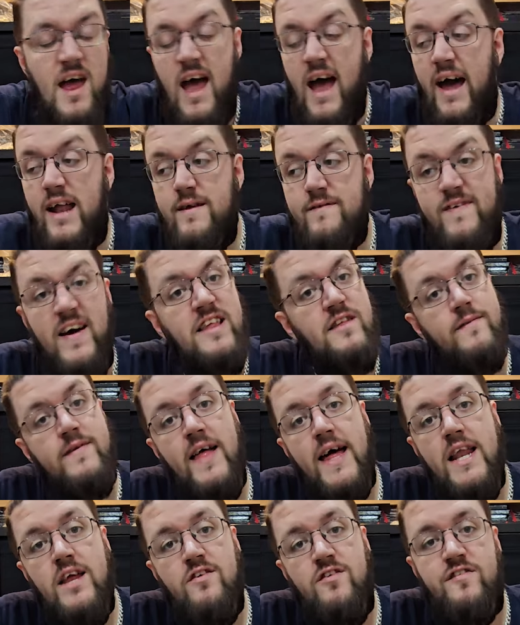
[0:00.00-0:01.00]
And effectively
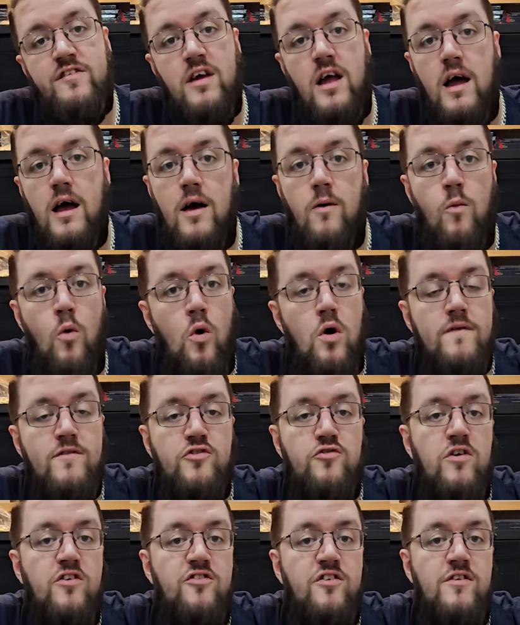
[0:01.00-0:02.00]
then, it's just a war of
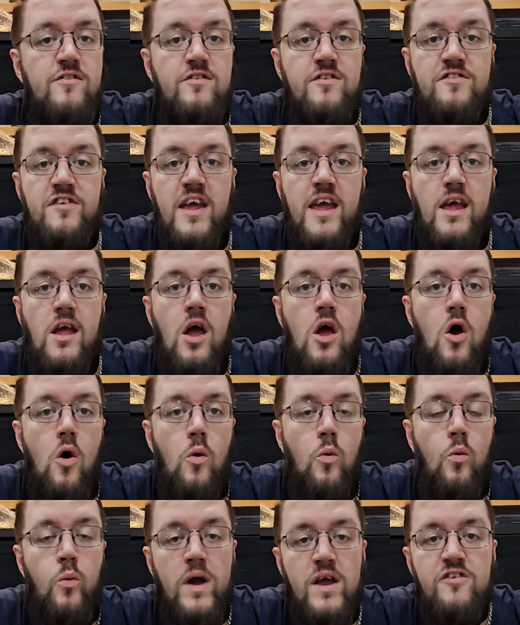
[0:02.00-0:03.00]
attrition to see
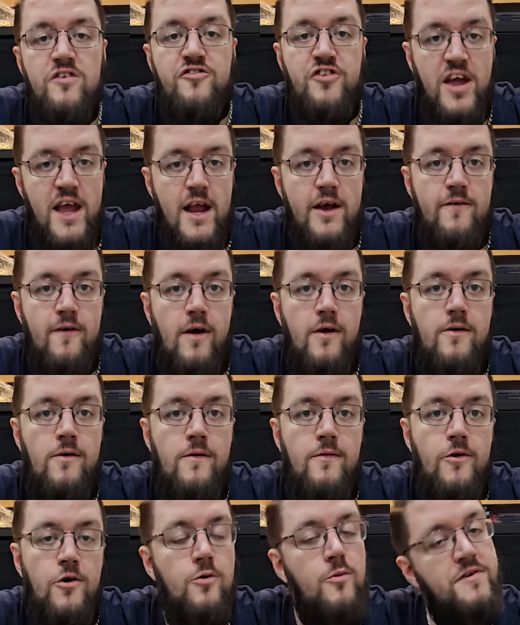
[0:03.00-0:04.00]
which hero
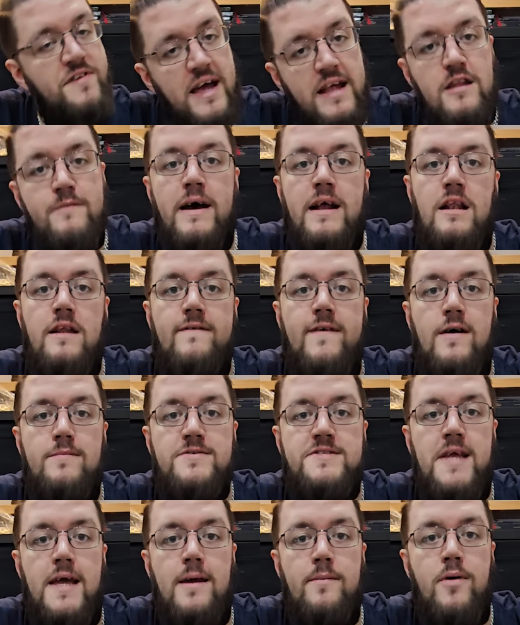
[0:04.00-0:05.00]
who was at the Battle of Helm's
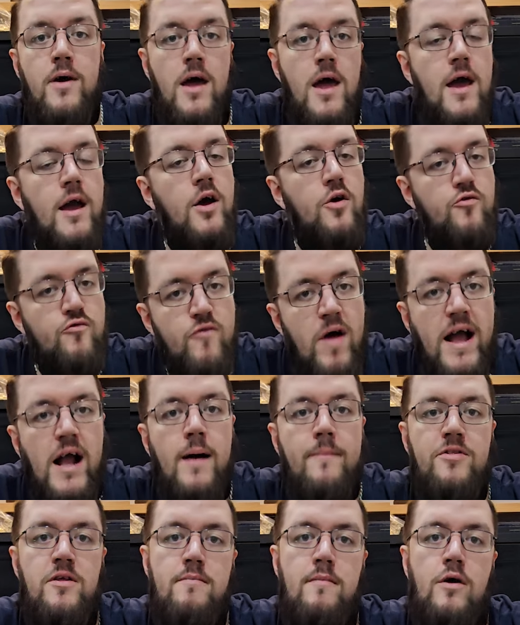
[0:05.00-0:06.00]
Deep can rack
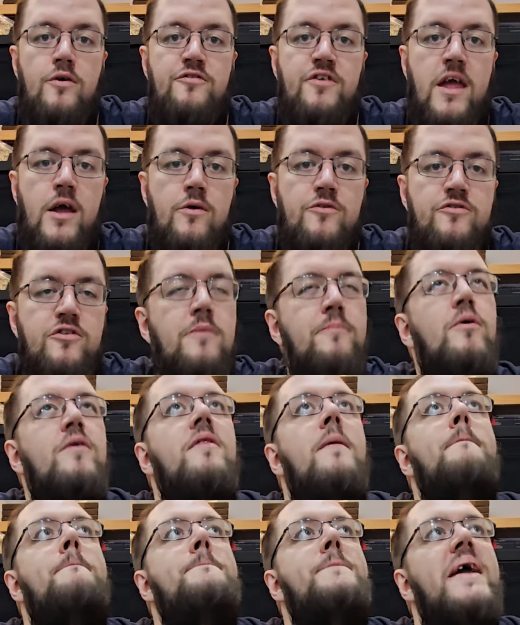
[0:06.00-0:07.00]
up the most kills, can put
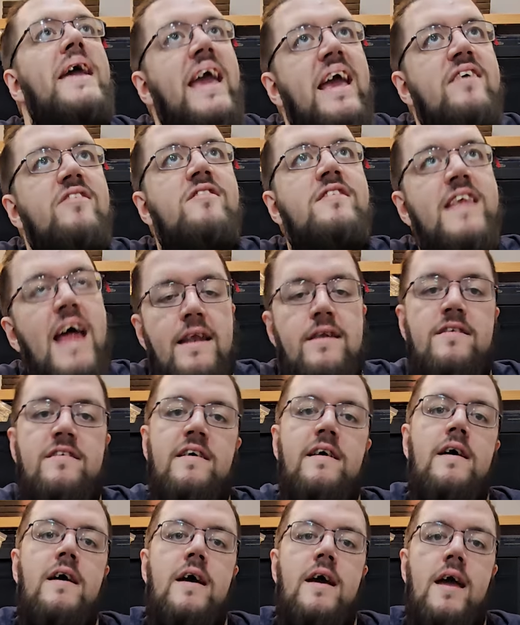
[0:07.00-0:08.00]
the biggest dent
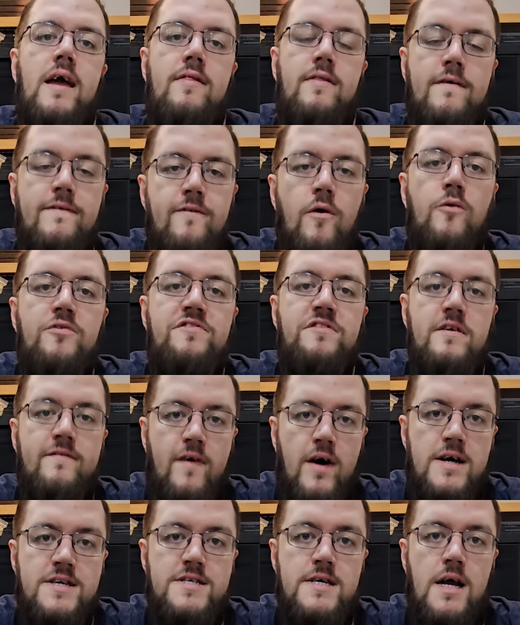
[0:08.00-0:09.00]
in the forces of
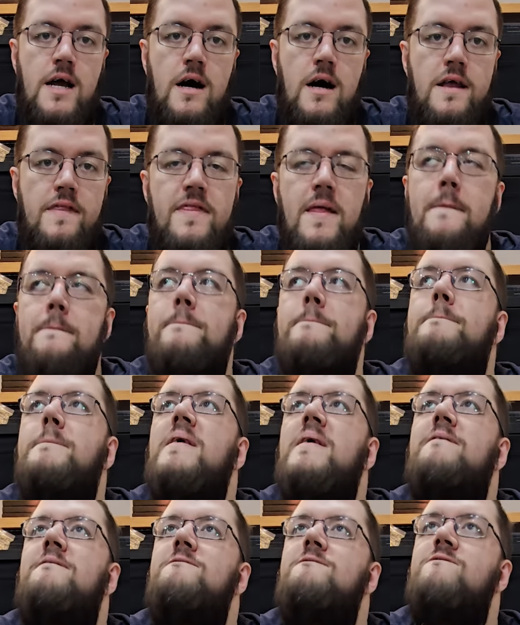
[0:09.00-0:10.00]
Isengard that
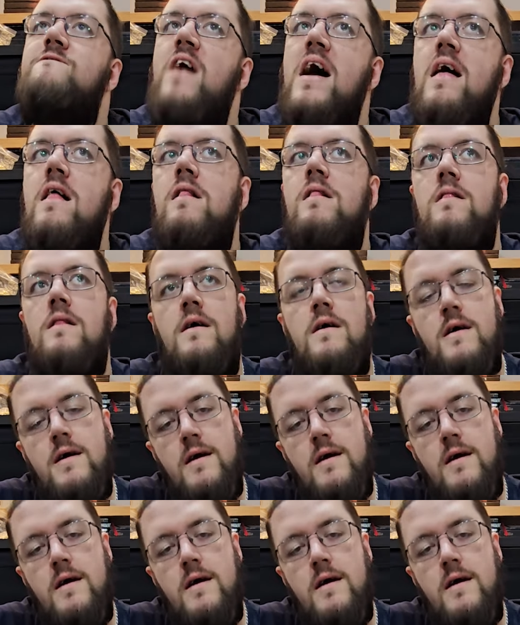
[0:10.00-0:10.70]
befell